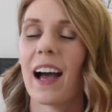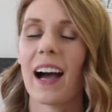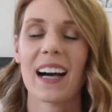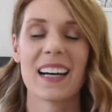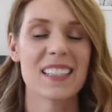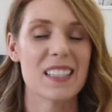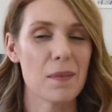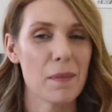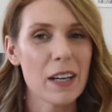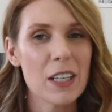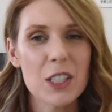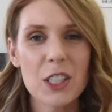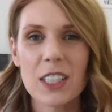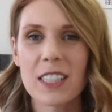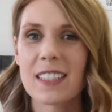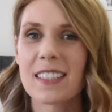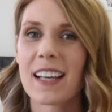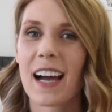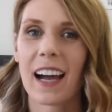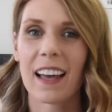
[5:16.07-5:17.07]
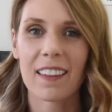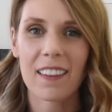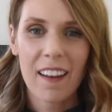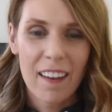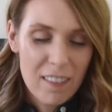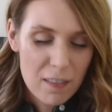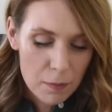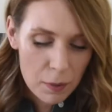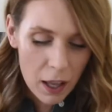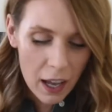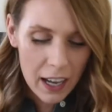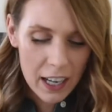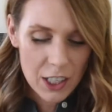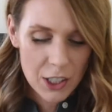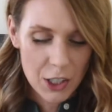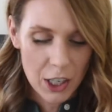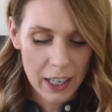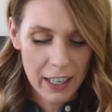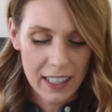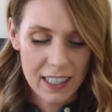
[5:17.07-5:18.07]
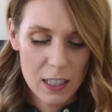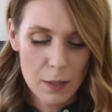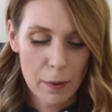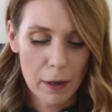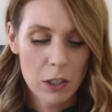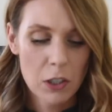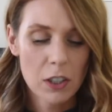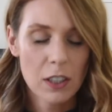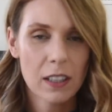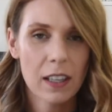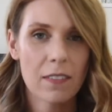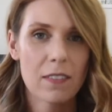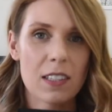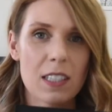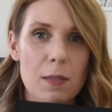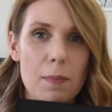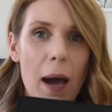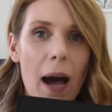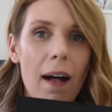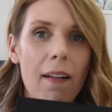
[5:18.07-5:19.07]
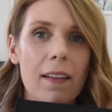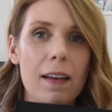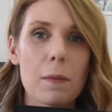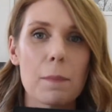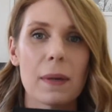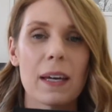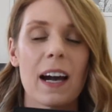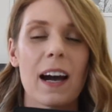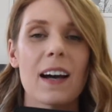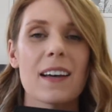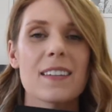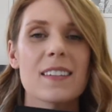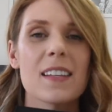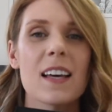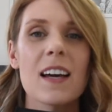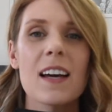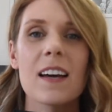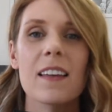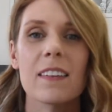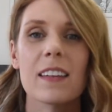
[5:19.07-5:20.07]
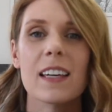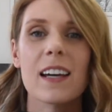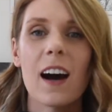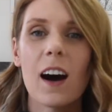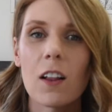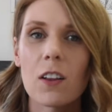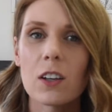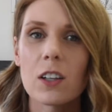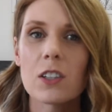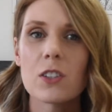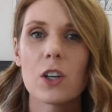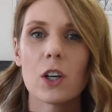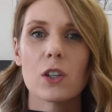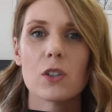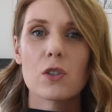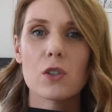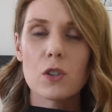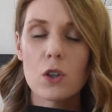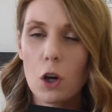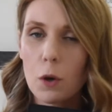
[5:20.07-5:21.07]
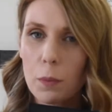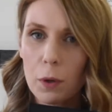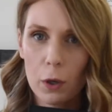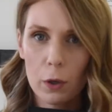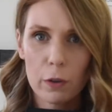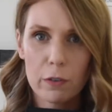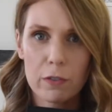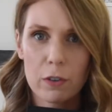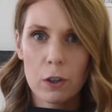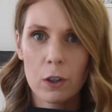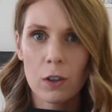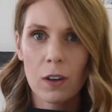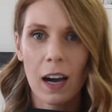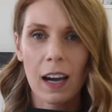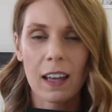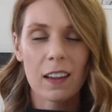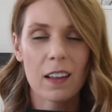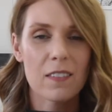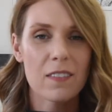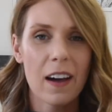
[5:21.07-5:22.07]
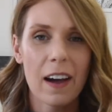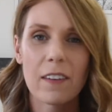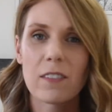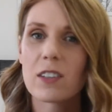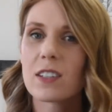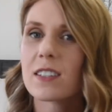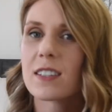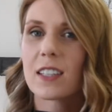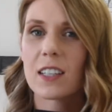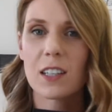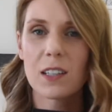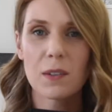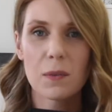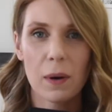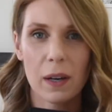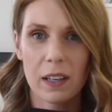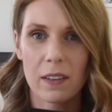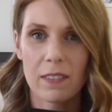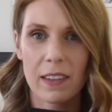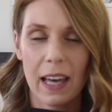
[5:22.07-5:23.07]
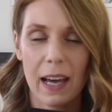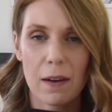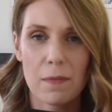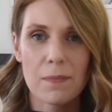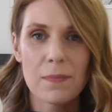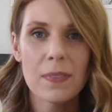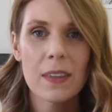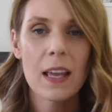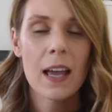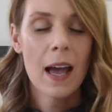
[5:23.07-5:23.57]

As I mentioned, I love blush, and I especially love this palette because the colors are so beautiful. I love every single one of them.